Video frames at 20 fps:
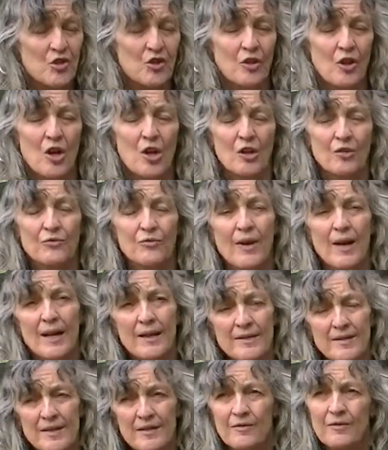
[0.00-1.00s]
along a
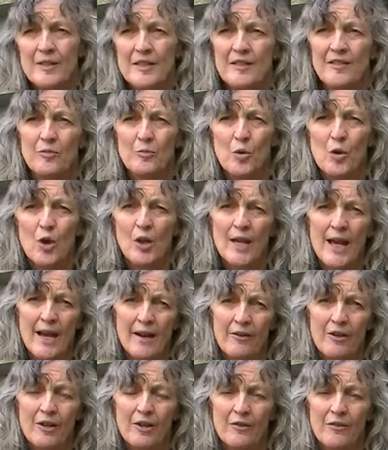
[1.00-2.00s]
relatively small
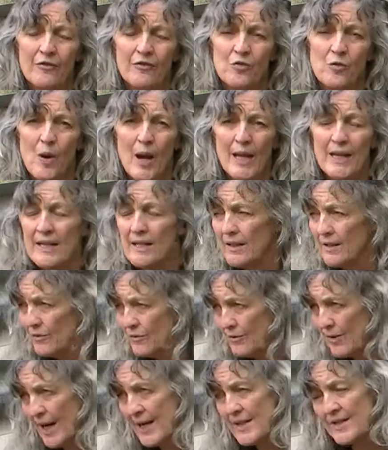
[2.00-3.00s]
area of Dwelly,
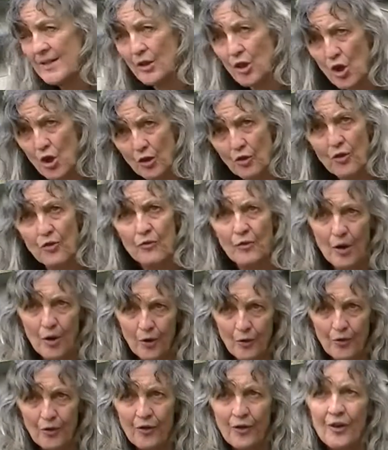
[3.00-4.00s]
right along the
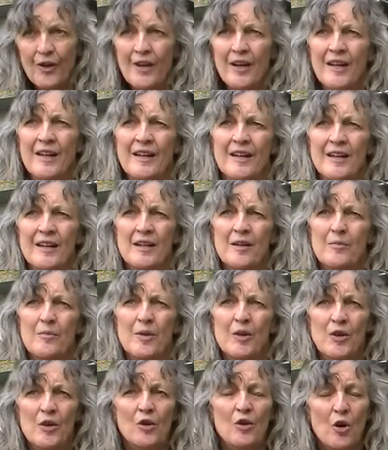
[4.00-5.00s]
road,
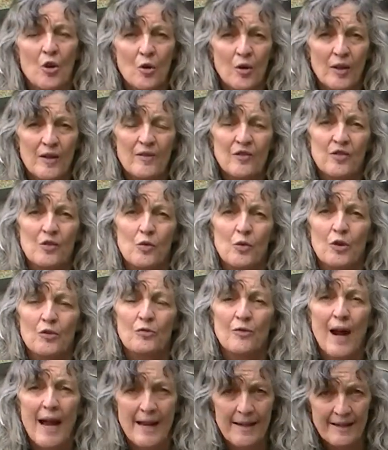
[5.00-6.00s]
but the goal is to
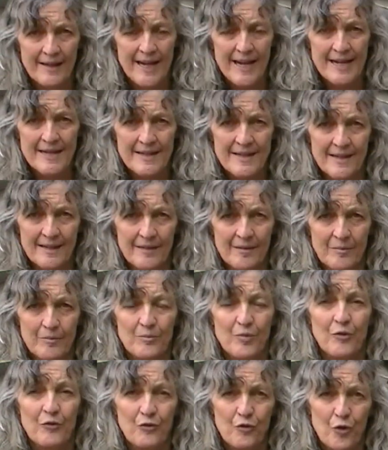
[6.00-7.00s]
eradicate it
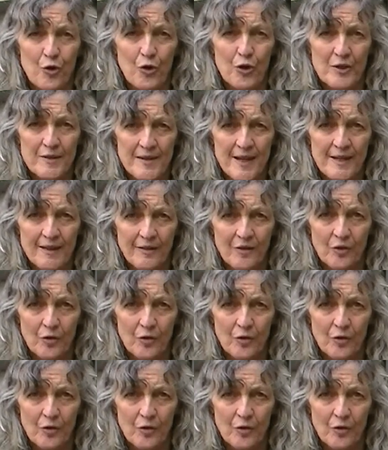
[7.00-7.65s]
before it takes